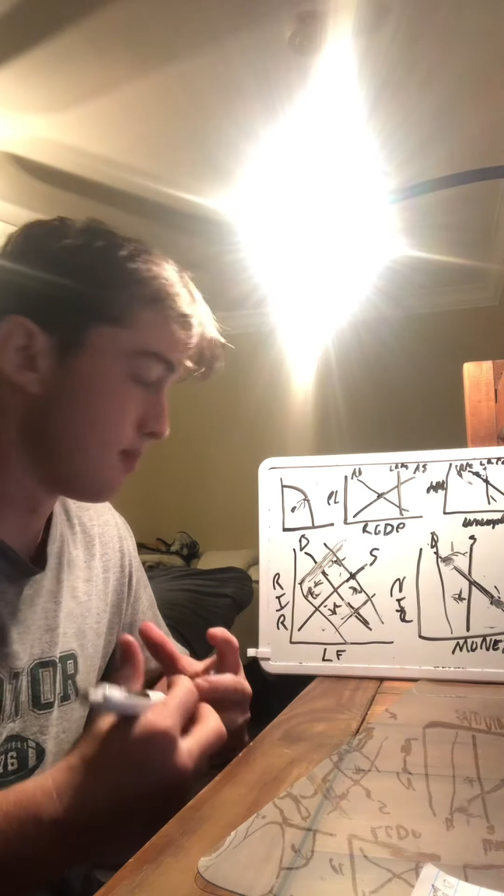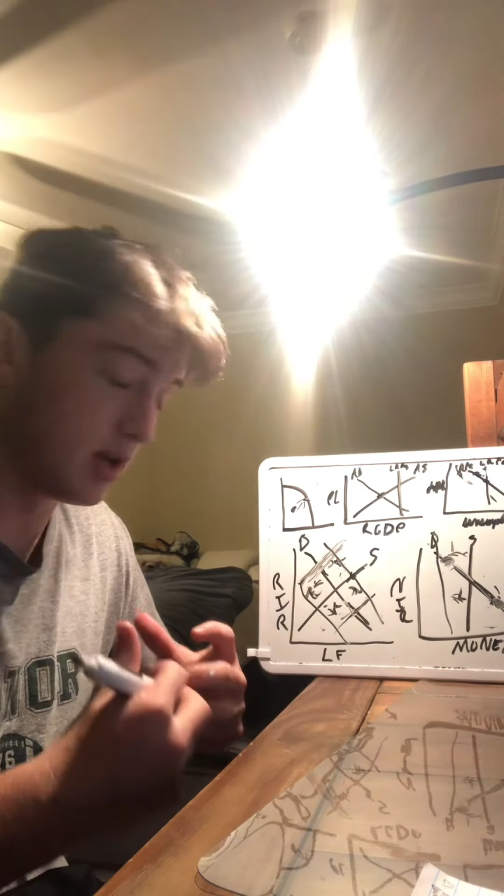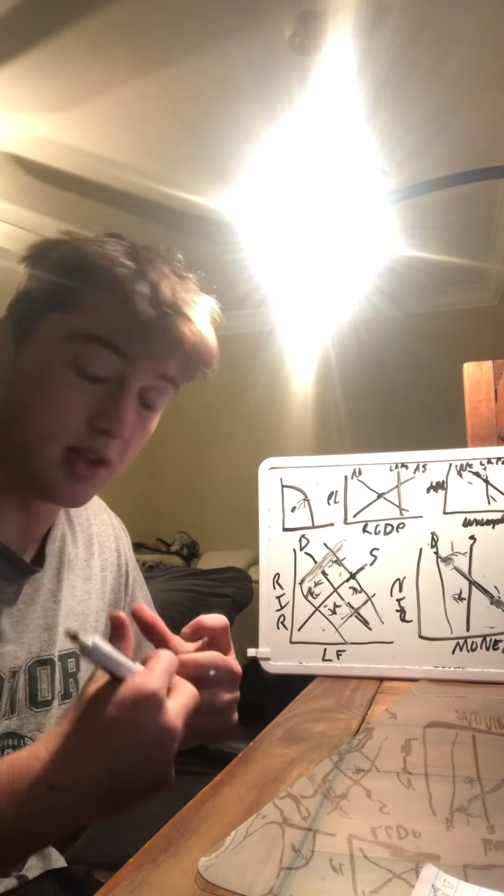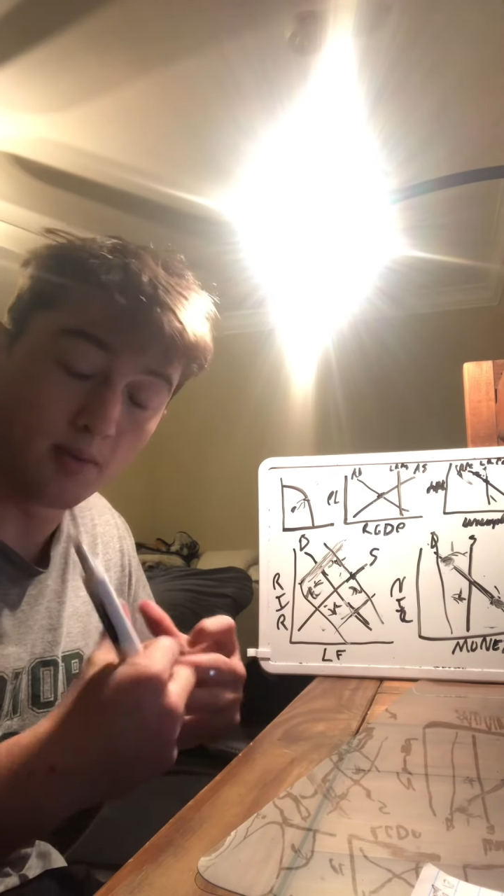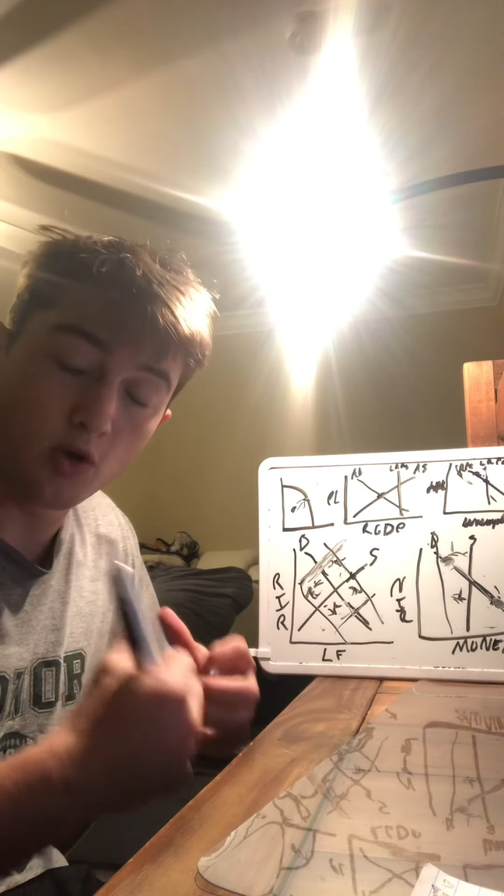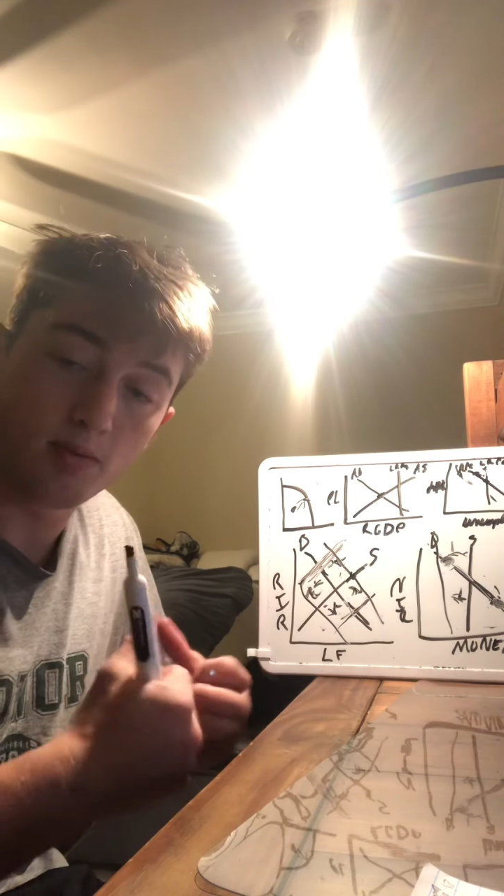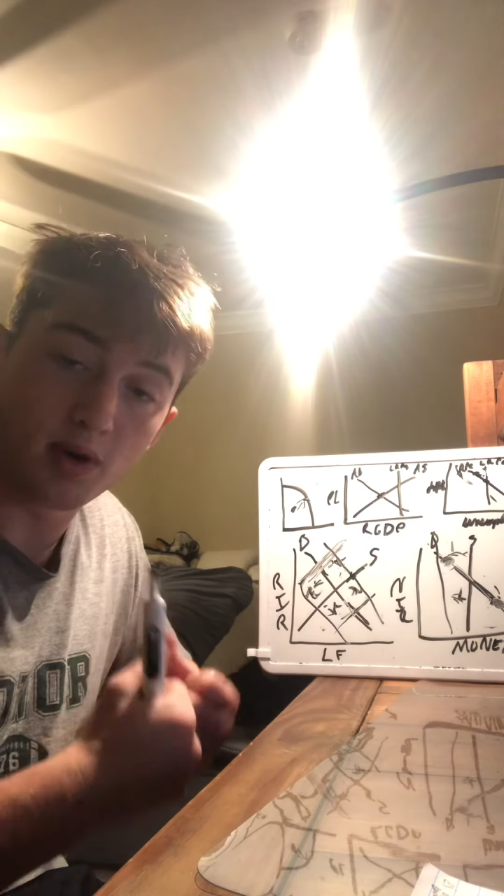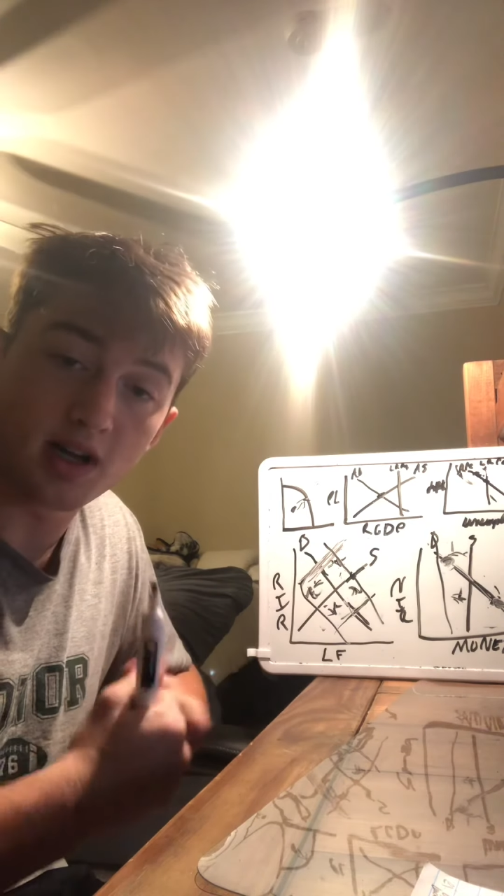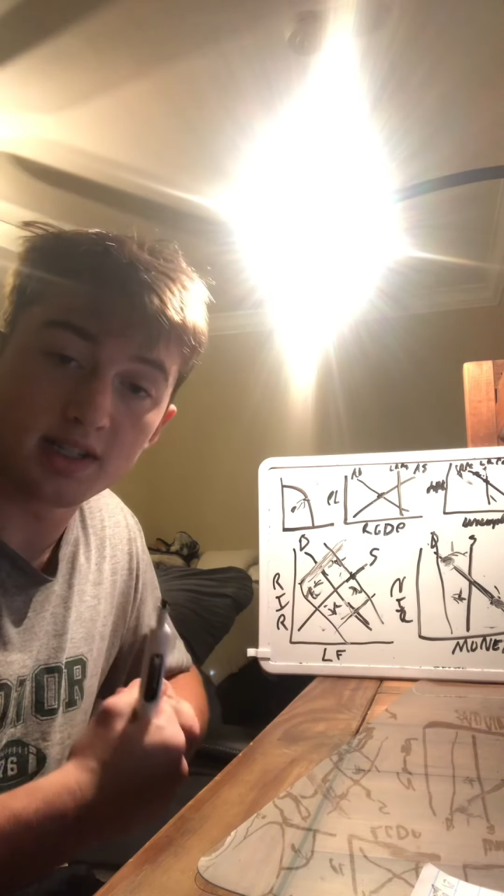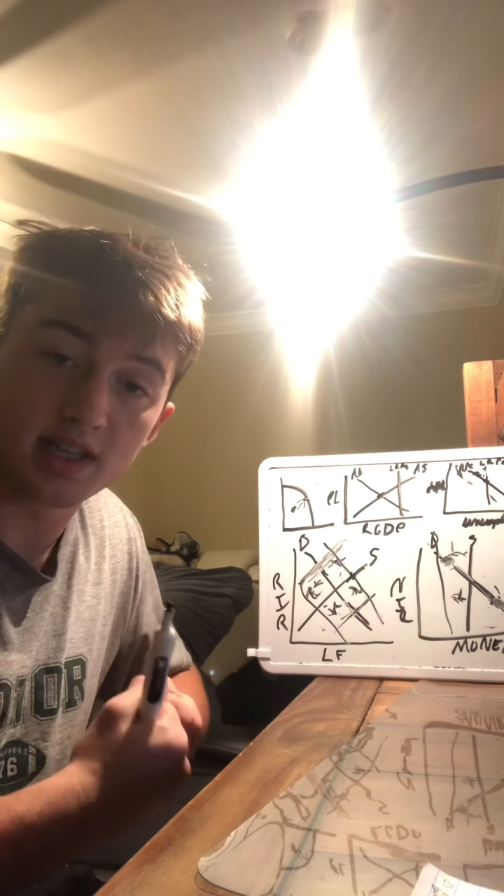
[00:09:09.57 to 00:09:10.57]
but the more
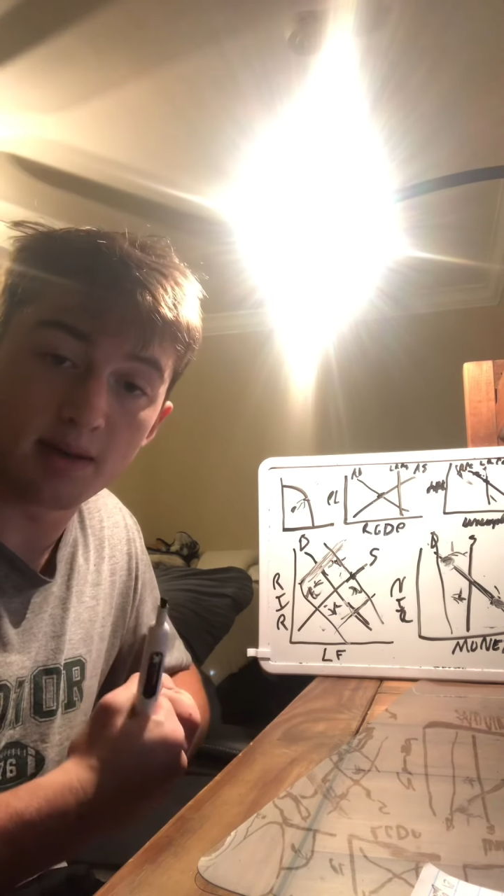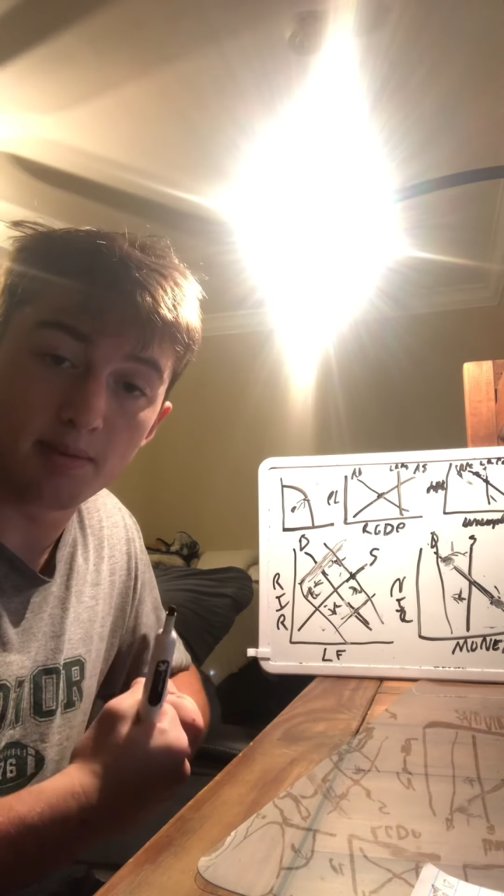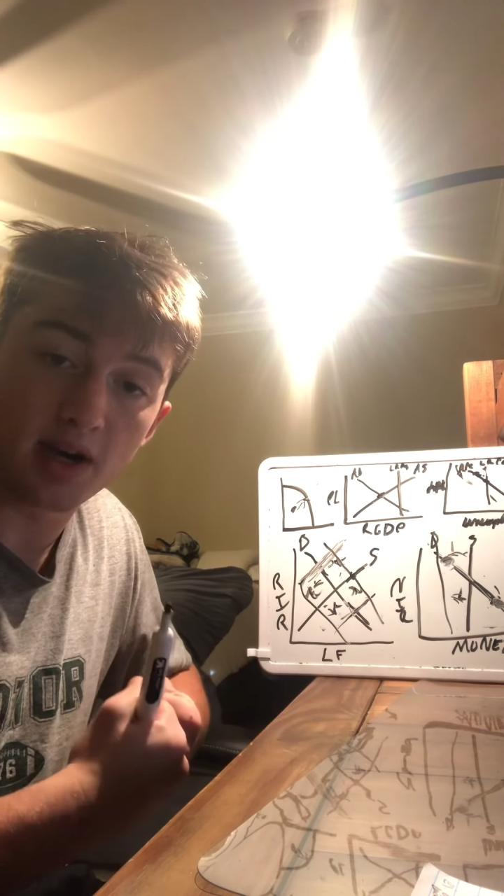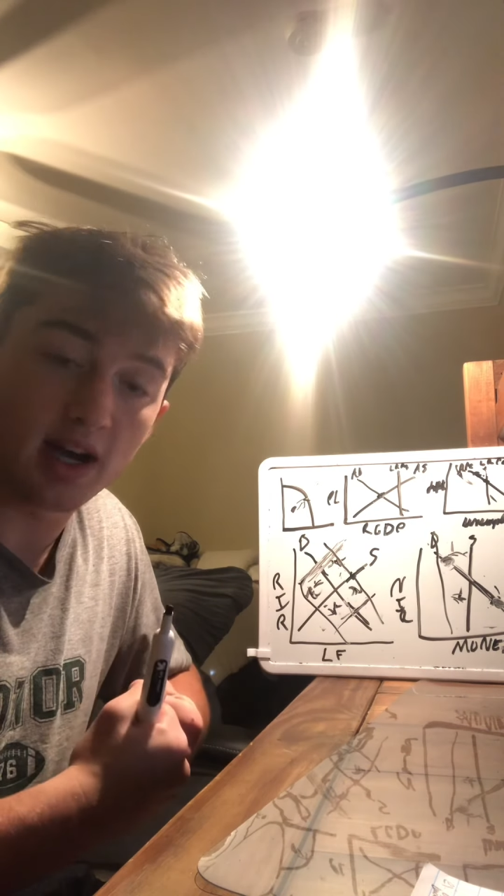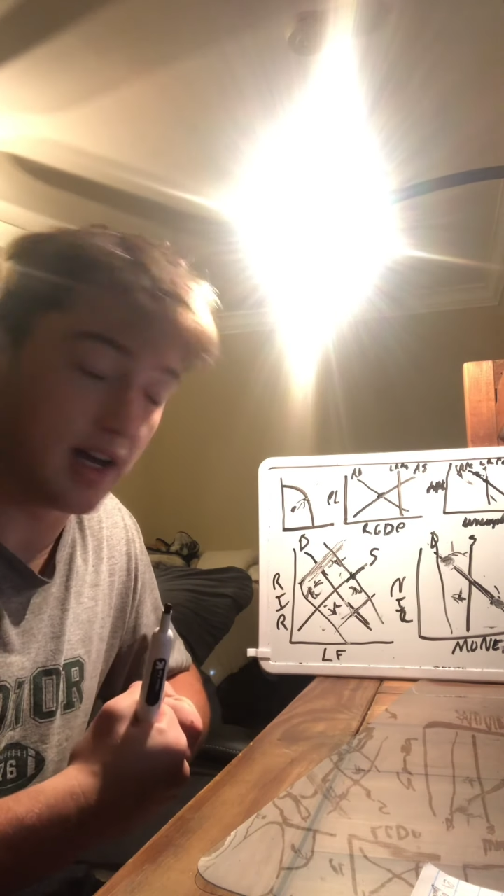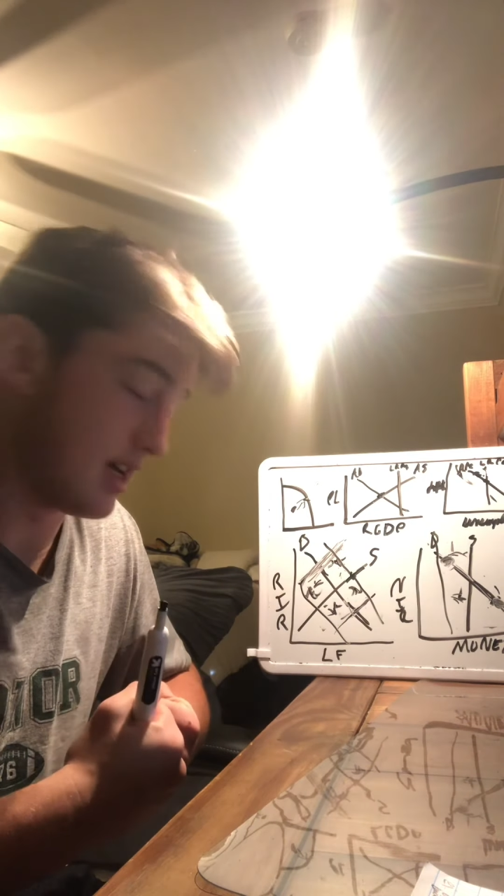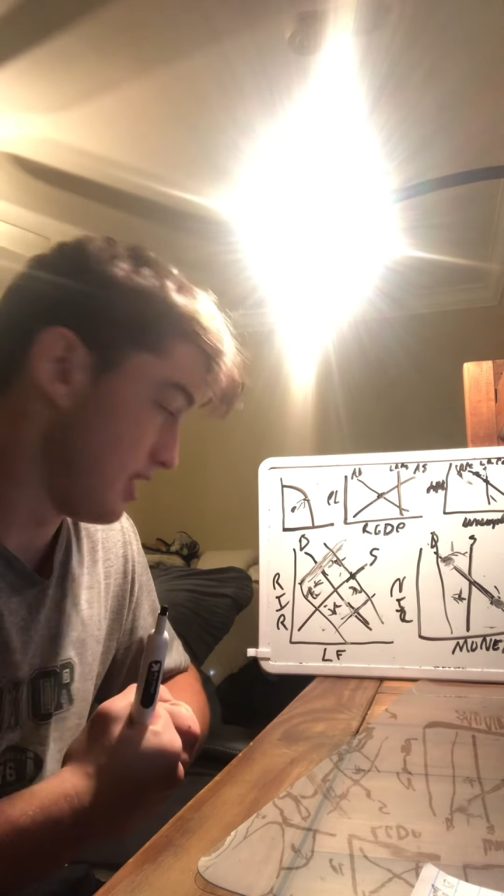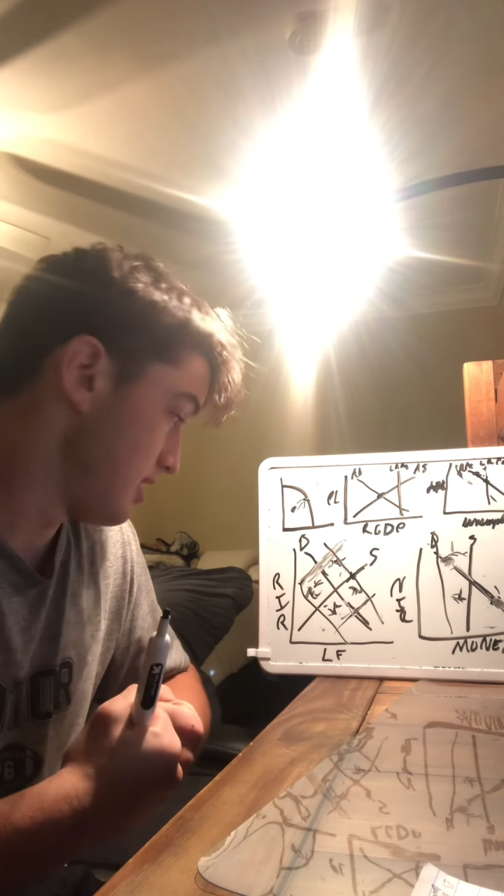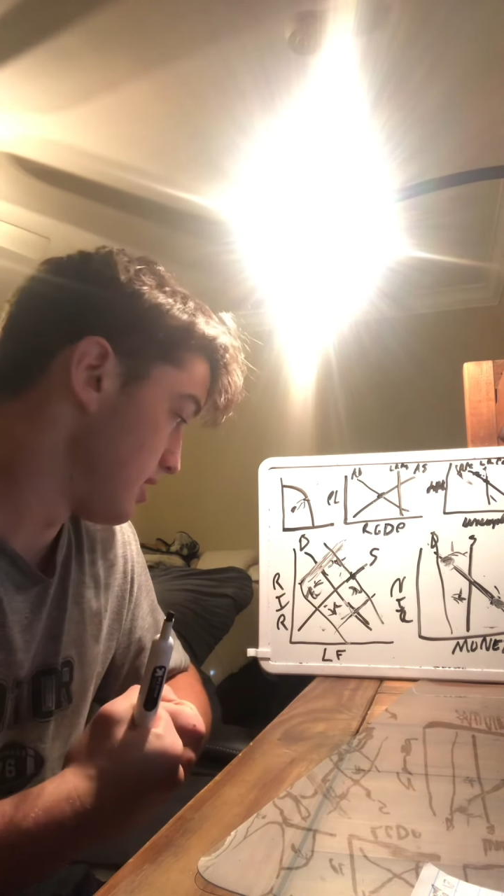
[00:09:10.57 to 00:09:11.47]
bonds they buy,